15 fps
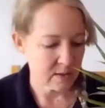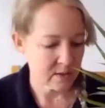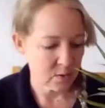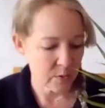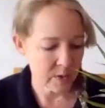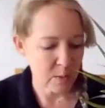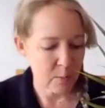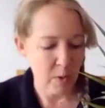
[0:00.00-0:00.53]
So
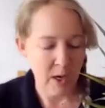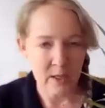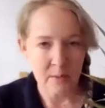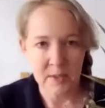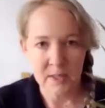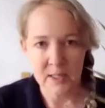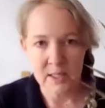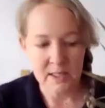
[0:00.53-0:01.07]
when the
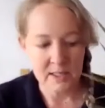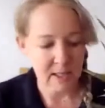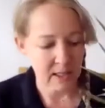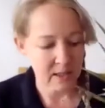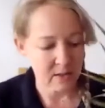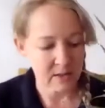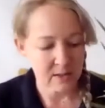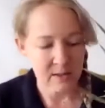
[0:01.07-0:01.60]
bottom of the
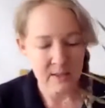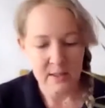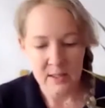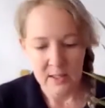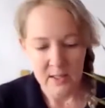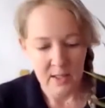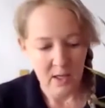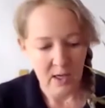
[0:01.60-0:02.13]
container
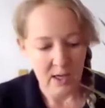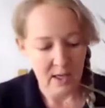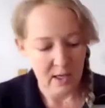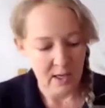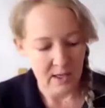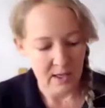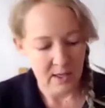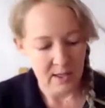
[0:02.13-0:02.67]

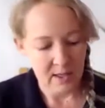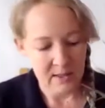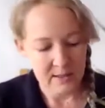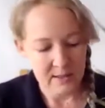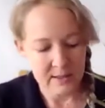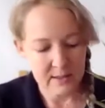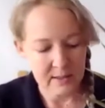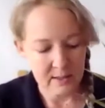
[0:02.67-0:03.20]

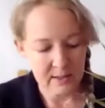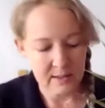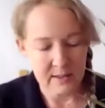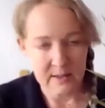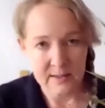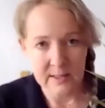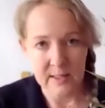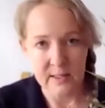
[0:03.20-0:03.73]
is
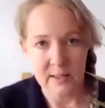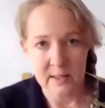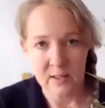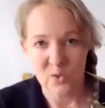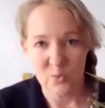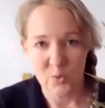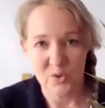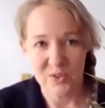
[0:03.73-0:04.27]
sitting,
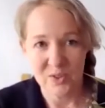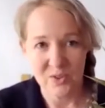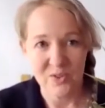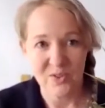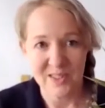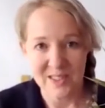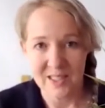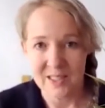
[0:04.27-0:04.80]
the roots are
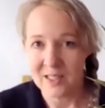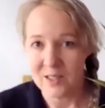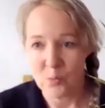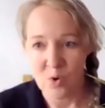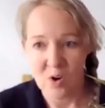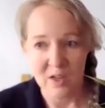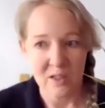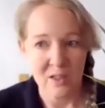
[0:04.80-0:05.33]
just sitting in
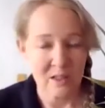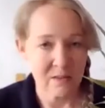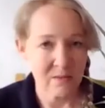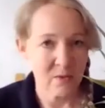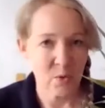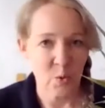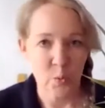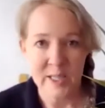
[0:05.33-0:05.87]

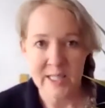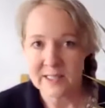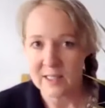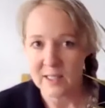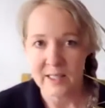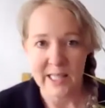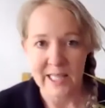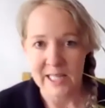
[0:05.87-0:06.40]
water for weeks
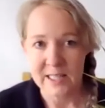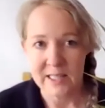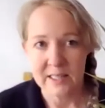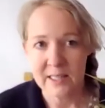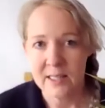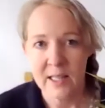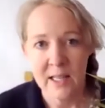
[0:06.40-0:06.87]
on end,